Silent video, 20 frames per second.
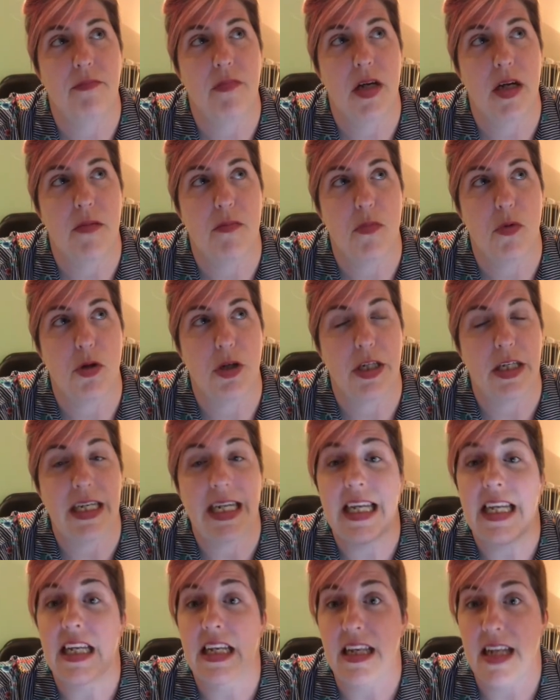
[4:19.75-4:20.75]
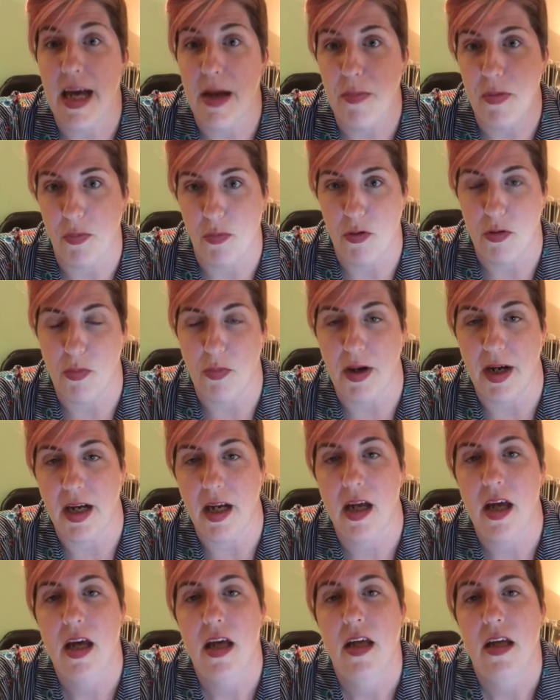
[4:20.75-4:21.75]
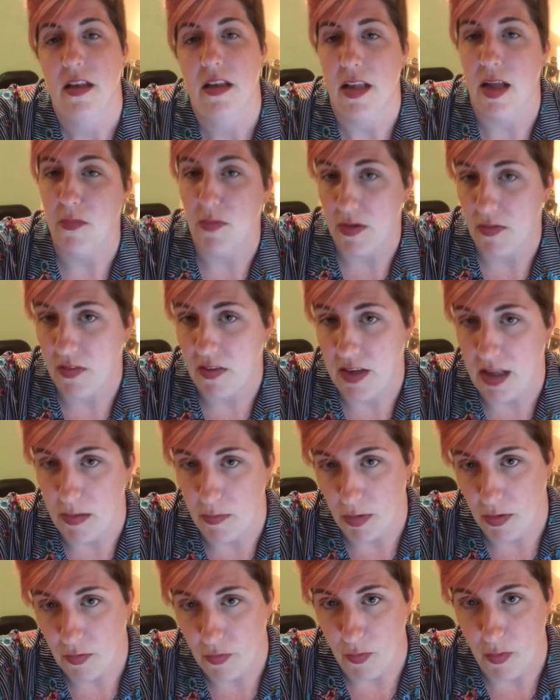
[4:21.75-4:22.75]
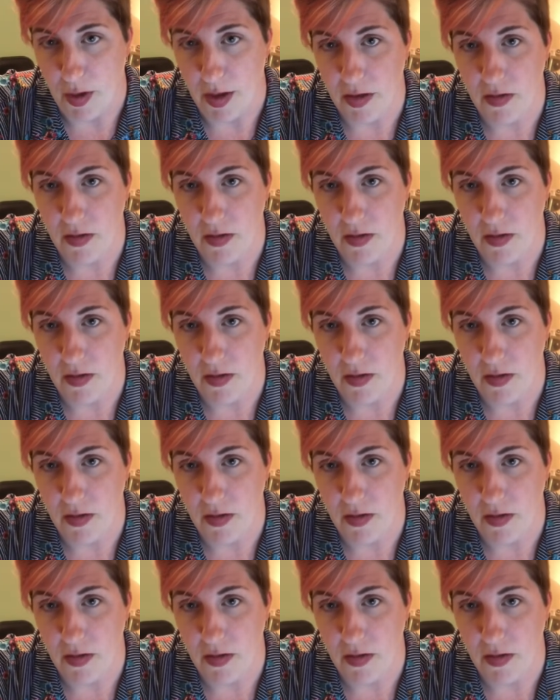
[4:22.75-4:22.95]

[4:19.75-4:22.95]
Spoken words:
a more in-depth rubric than we've seen before.